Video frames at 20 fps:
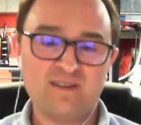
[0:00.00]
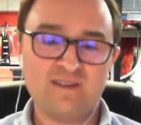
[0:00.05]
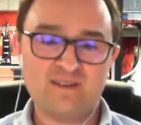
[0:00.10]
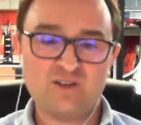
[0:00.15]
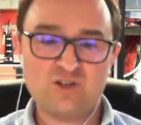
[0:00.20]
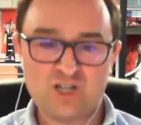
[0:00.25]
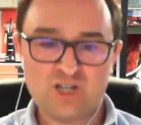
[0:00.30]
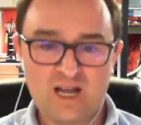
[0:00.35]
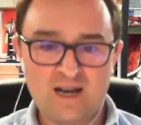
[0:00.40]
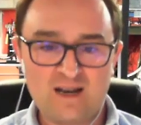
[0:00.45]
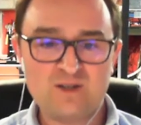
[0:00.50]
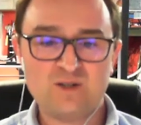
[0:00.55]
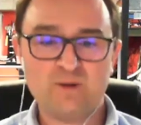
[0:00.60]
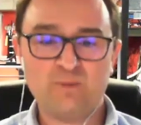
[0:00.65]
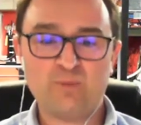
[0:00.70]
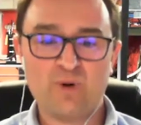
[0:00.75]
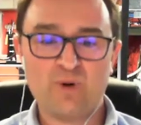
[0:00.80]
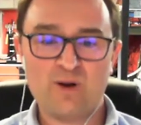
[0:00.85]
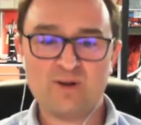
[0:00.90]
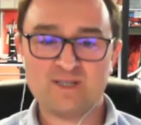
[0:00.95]
It's a
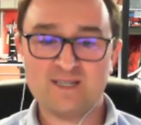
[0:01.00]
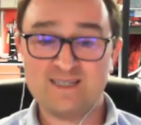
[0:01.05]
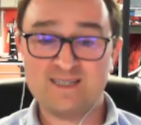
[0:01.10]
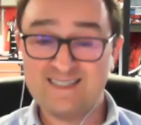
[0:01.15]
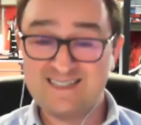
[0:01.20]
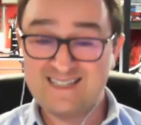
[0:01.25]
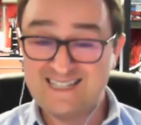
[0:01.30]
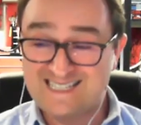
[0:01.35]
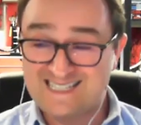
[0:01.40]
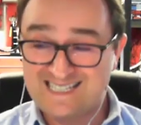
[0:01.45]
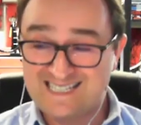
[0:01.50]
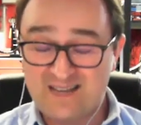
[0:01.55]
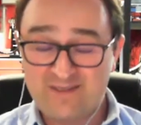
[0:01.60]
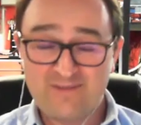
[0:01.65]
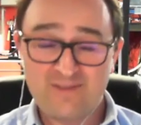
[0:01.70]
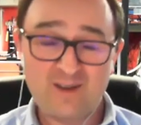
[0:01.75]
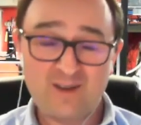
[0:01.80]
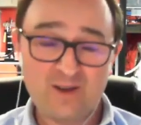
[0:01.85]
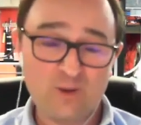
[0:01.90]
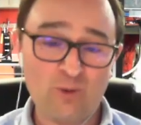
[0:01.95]
challenging process. It's a
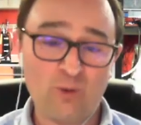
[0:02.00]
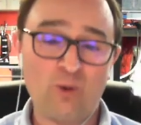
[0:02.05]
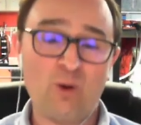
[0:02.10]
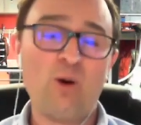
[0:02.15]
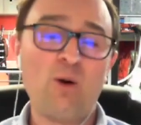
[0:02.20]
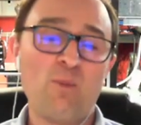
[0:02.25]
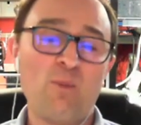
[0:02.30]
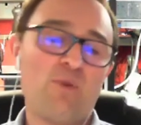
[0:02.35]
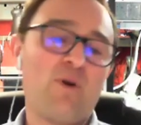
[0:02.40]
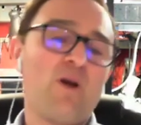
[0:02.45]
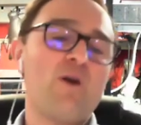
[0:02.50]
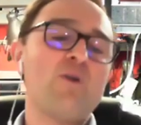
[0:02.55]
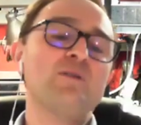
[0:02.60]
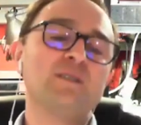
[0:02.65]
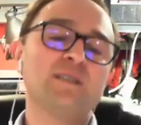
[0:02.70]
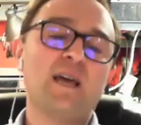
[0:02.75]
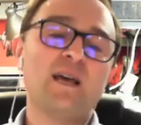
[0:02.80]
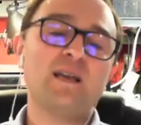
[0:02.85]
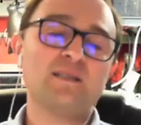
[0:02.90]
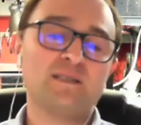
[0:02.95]
difficult
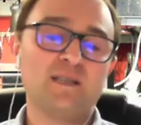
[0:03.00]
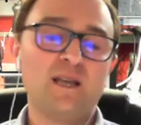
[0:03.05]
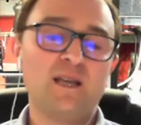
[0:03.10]
process,